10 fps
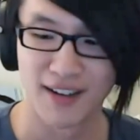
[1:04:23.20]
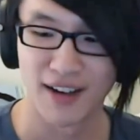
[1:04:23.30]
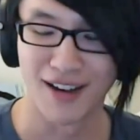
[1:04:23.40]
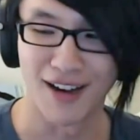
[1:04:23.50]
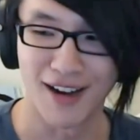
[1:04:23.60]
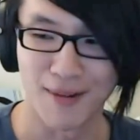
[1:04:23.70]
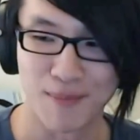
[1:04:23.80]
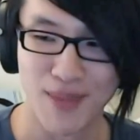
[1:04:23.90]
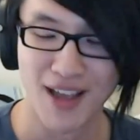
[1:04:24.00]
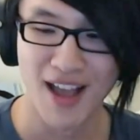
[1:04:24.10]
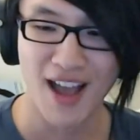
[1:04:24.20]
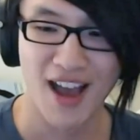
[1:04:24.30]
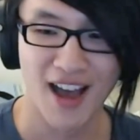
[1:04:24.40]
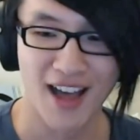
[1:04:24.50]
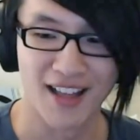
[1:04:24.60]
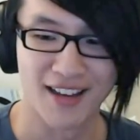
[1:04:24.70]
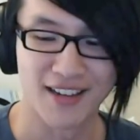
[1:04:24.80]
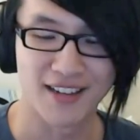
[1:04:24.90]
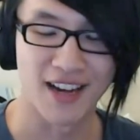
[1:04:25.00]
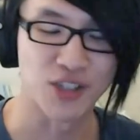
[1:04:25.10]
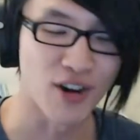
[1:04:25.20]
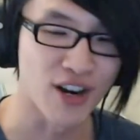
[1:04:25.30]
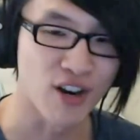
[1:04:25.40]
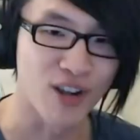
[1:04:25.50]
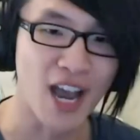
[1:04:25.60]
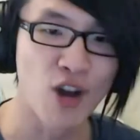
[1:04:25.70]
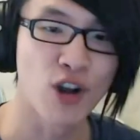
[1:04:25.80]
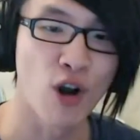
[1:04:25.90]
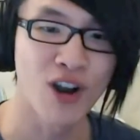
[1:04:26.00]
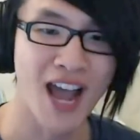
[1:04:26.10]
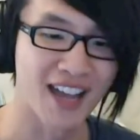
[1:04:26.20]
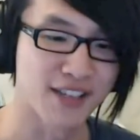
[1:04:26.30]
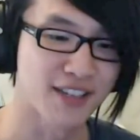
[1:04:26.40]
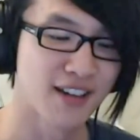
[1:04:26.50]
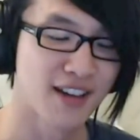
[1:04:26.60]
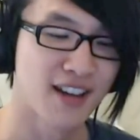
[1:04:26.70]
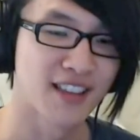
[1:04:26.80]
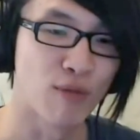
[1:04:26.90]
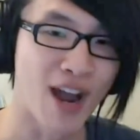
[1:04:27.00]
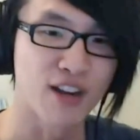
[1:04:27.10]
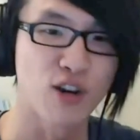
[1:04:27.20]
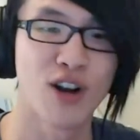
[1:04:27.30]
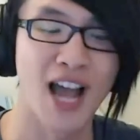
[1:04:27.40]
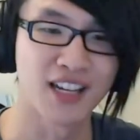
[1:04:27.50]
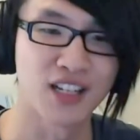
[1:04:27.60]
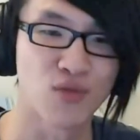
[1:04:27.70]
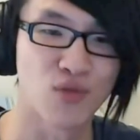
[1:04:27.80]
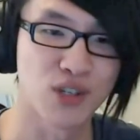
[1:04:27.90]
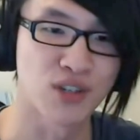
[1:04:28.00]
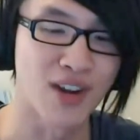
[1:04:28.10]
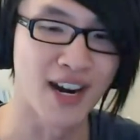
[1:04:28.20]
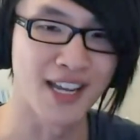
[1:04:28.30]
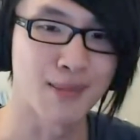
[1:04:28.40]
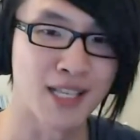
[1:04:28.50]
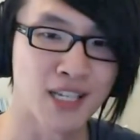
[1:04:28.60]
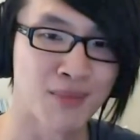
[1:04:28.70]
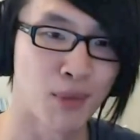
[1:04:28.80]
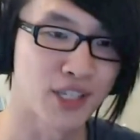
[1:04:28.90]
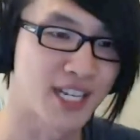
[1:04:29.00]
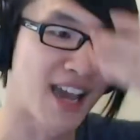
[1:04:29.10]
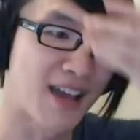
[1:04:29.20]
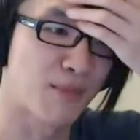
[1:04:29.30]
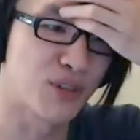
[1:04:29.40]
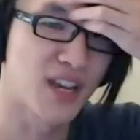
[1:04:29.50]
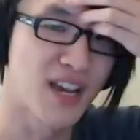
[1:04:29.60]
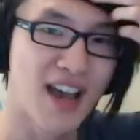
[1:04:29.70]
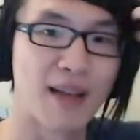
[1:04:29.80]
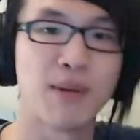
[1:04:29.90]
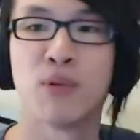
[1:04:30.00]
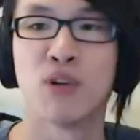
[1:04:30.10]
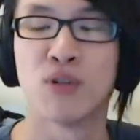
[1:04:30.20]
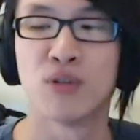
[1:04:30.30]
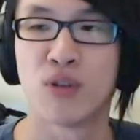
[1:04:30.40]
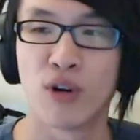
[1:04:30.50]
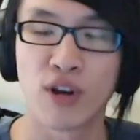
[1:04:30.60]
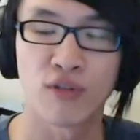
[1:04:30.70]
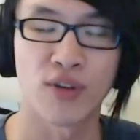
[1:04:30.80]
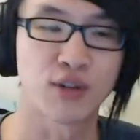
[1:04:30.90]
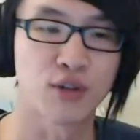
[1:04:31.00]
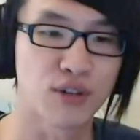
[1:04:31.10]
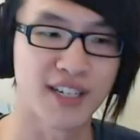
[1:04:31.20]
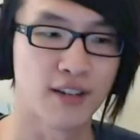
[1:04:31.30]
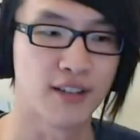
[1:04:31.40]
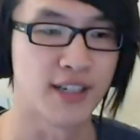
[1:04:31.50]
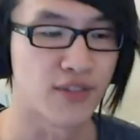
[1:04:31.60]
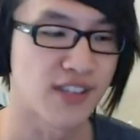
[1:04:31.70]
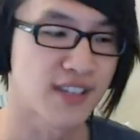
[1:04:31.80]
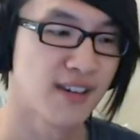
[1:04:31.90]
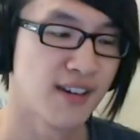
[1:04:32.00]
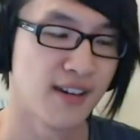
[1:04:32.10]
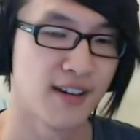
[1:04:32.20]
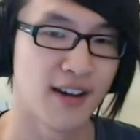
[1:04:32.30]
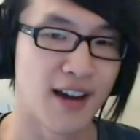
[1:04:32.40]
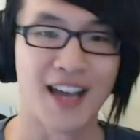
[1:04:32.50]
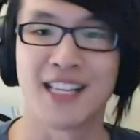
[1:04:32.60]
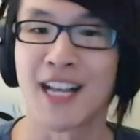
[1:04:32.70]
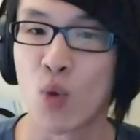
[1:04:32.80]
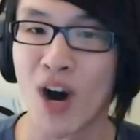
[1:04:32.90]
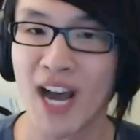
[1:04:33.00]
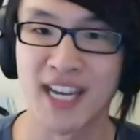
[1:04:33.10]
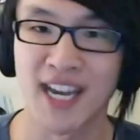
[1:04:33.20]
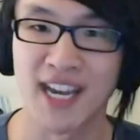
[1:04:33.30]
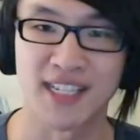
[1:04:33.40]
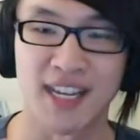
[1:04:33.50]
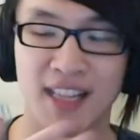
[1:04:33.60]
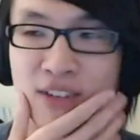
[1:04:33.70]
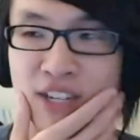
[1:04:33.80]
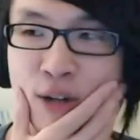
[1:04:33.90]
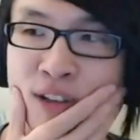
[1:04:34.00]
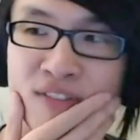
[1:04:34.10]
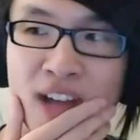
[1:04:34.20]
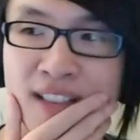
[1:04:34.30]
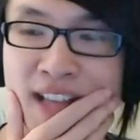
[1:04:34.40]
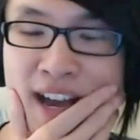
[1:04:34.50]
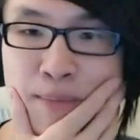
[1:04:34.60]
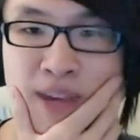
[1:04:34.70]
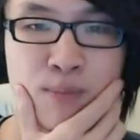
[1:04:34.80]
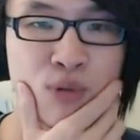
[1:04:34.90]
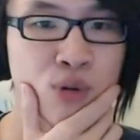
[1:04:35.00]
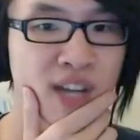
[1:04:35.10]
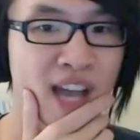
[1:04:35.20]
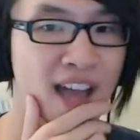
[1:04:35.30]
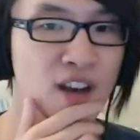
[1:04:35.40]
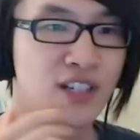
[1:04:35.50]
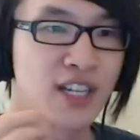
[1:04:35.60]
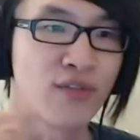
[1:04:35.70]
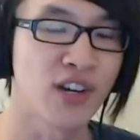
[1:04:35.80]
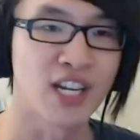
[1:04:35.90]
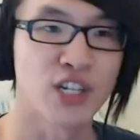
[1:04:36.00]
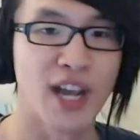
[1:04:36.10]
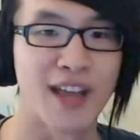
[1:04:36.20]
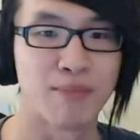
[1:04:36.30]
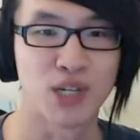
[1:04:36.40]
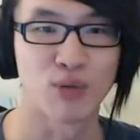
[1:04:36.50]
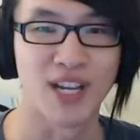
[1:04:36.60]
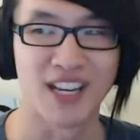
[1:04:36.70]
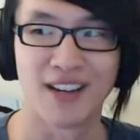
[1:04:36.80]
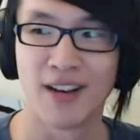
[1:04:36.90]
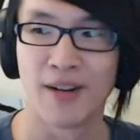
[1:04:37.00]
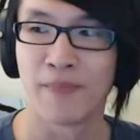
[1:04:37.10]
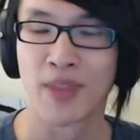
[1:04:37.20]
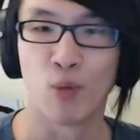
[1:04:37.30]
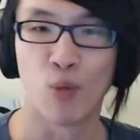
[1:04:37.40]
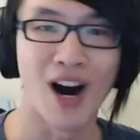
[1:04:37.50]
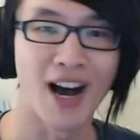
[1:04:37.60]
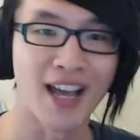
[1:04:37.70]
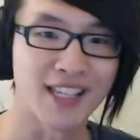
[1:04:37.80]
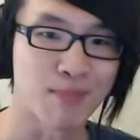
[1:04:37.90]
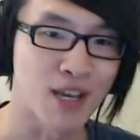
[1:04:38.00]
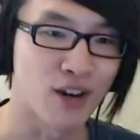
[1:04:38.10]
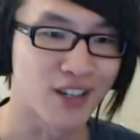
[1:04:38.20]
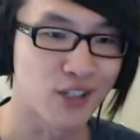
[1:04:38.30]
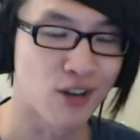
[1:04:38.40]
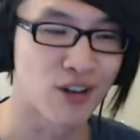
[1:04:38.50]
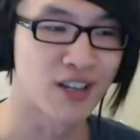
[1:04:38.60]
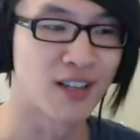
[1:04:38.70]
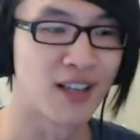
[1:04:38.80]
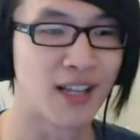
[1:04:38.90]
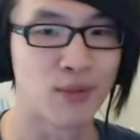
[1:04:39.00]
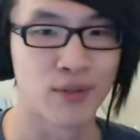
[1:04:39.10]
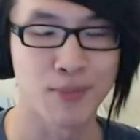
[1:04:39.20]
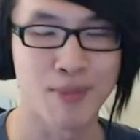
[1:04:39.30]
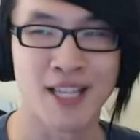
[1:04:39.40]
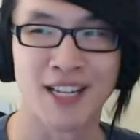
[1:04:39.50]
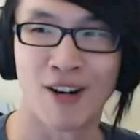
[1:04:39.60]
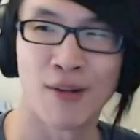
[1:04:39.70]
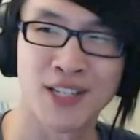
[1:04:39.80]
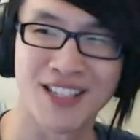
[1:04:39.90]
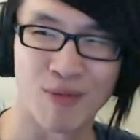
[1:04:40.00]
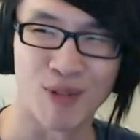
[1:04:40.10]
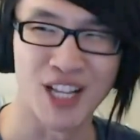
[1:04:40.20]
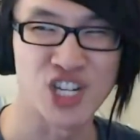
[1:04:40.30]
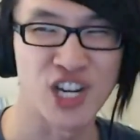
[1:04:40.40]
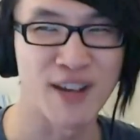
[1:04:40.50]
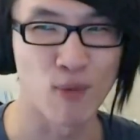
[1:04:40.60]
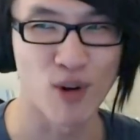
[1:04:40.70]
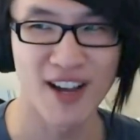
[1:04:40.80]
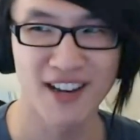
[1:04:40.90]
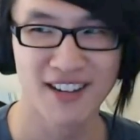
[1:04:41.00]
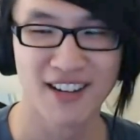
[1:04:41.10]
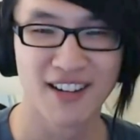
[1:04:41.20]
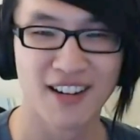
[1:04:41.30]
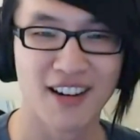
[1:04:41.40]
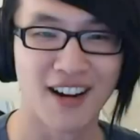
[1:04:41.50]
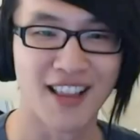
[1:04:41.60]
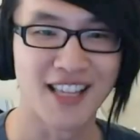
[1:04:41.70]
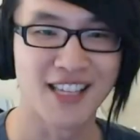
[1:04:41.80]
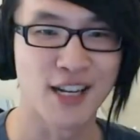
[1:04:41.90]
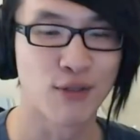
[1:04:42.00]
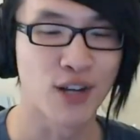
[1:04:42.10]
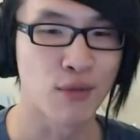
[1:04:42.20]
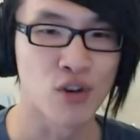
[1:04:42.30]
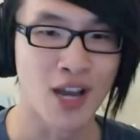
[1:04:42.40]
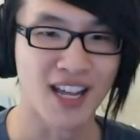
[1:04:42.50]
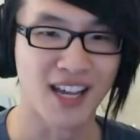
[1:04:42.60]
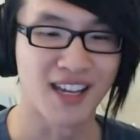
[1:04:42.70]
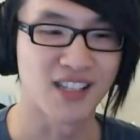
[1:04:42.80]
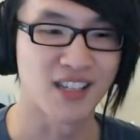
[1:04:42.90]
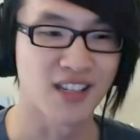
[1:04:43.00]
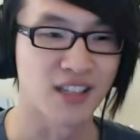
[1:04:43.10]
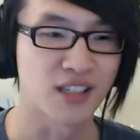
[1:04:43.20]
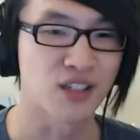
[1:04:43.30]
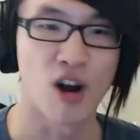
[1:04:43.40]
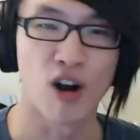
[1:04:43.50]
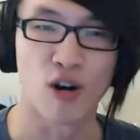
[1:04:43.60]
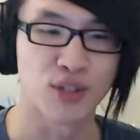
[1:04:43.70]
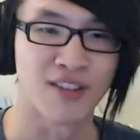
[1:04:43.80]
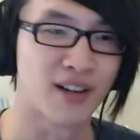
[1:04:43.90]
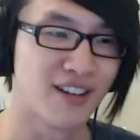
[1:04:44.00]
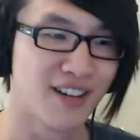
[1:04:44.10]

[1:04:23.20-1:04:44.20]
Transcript: um, and uh, sorry, no, coat, coat hangers. They ran coat hangers versus very expensive monster cables, and people, audiophiles, could not tell the difference. Uh, it's like wine tasting. They've generally found that people cannot differentiate between wines beyond a certain level of expense. Now, obviously, really cheap wine, uh, that stuff will give you a headache. It's, it's horrible stuff, but